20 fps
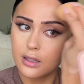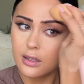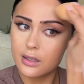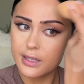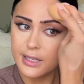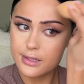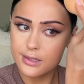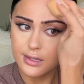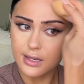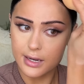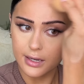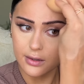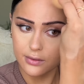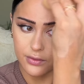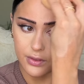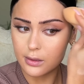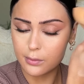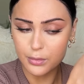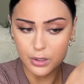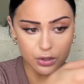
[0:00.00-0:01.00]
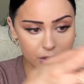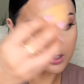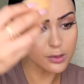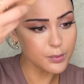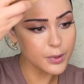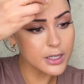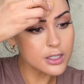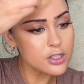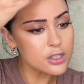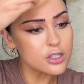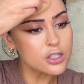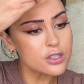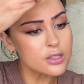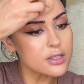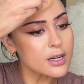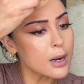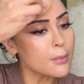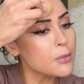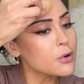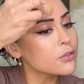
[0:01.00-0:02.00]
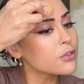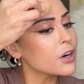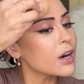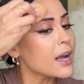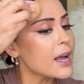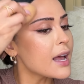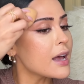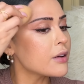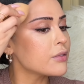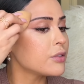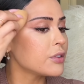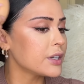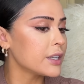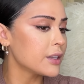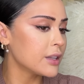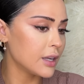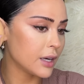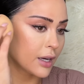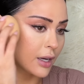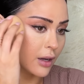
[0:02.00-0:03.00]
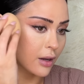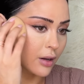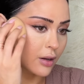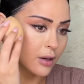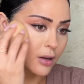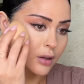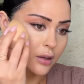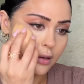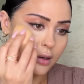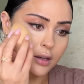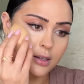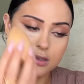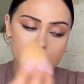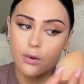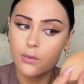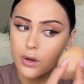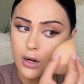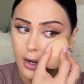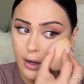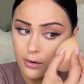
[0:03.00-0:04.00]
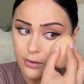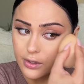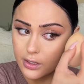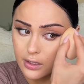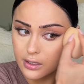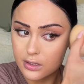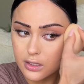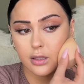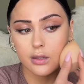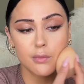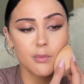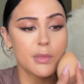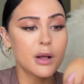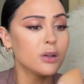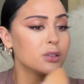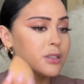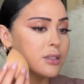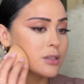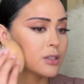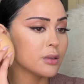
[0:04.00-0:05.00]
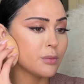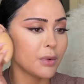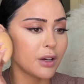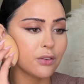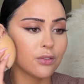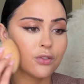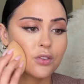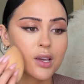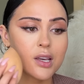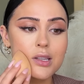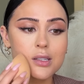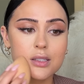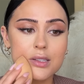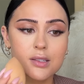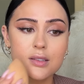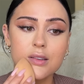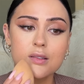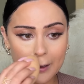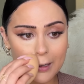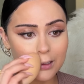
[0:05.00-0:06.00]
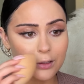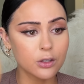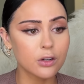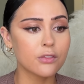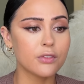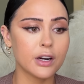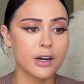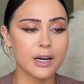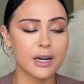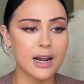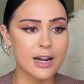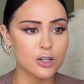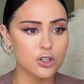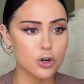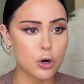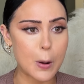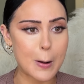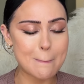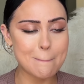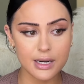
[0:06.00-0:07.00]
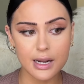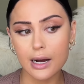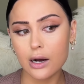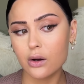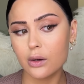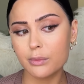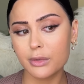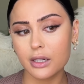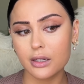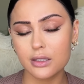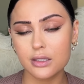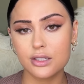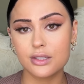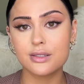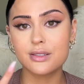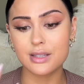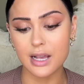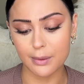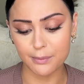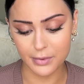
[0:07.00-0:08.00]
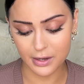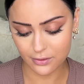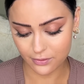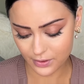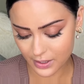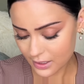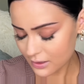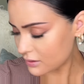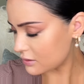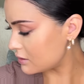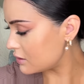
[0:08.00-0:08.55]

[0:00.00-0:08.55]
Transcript: clean side of the beauty sponge and just tap over everything because I want everything to melt into my face and look very natural. Now I'm gonna set my face